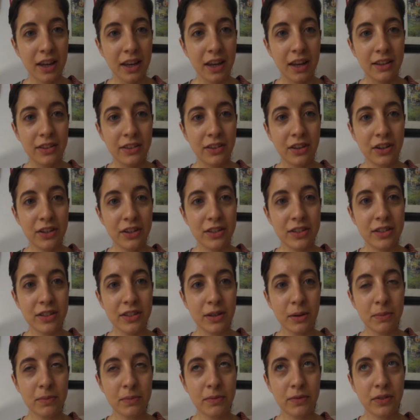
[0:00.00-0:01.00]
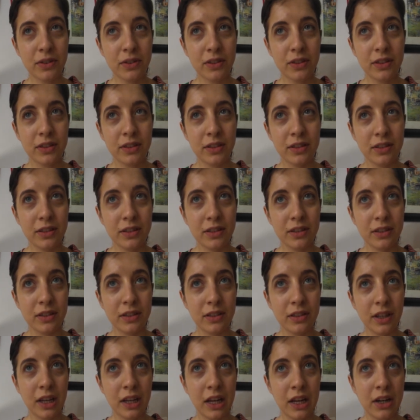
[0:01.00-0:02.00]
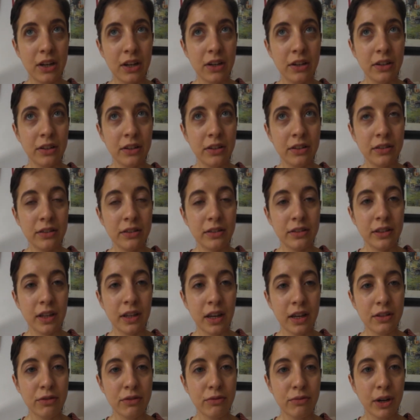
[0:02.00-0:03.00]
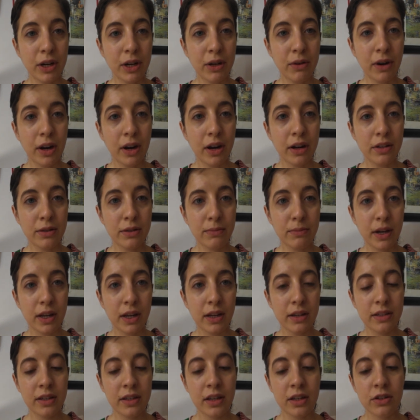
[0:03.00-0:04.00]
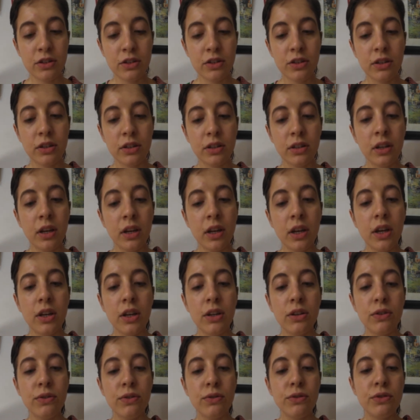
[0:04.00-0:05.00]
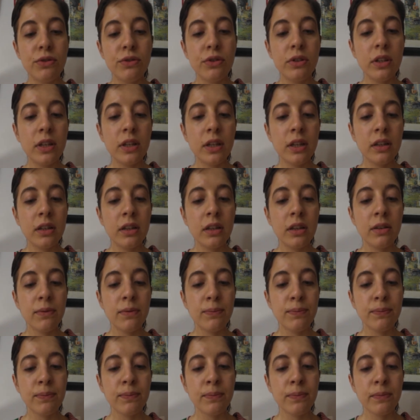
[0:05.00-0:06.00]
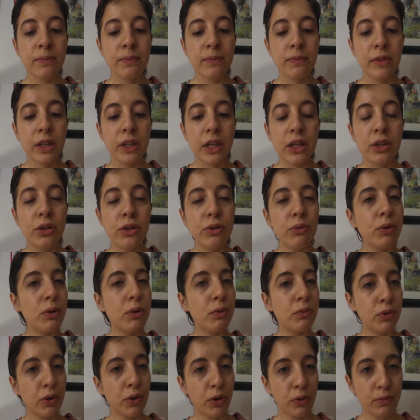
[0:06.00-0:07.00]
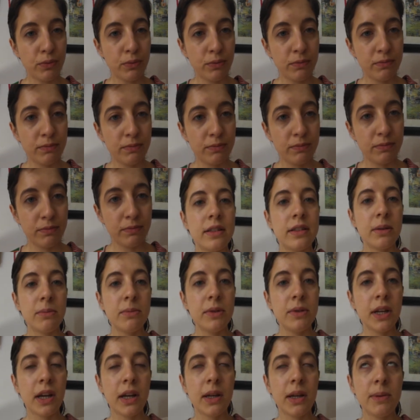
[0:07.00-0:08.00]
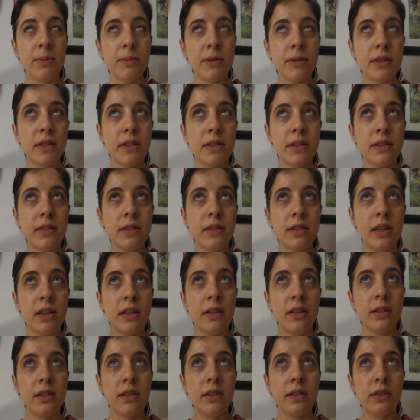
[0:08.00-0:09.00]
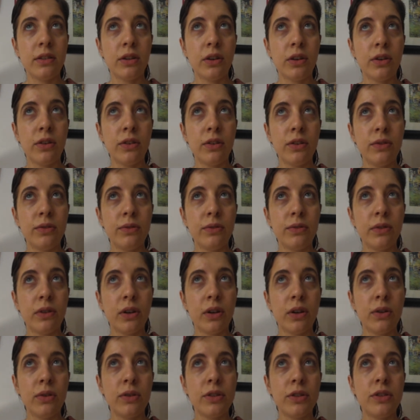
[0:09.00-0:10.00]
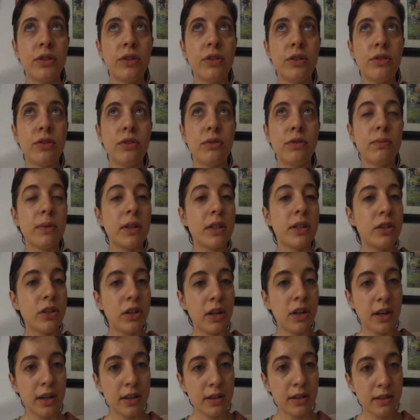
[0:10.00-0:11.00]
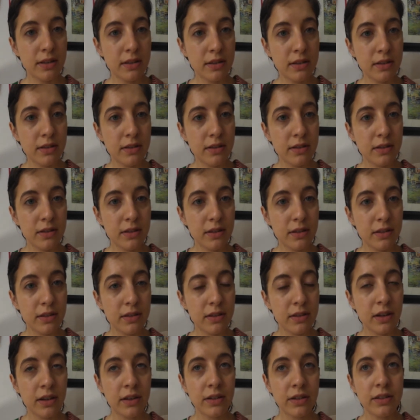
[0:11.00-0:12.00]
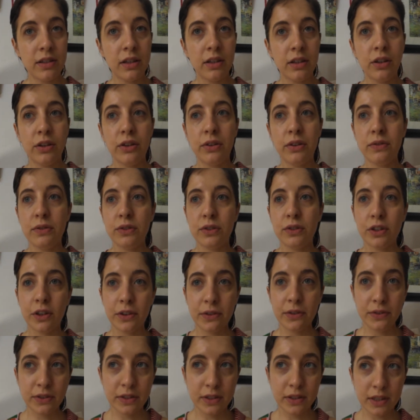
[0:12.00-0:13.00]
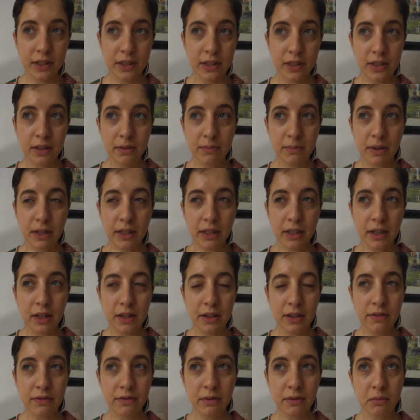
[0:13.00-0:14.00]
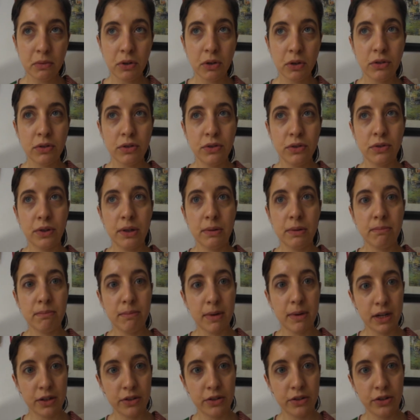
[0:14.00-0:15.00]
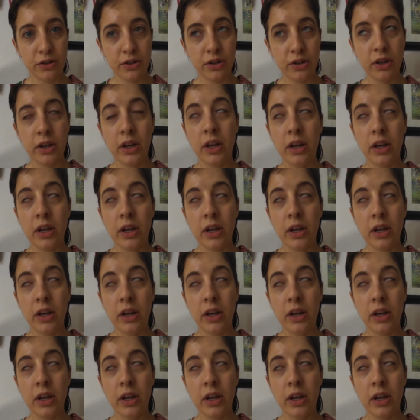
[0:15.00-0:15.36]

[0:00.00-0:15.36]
and there's something here that requires my attention, usually you will know. Sometimes the season of, it's too much ease. There is a lot of softness in my life. I'm not doing much.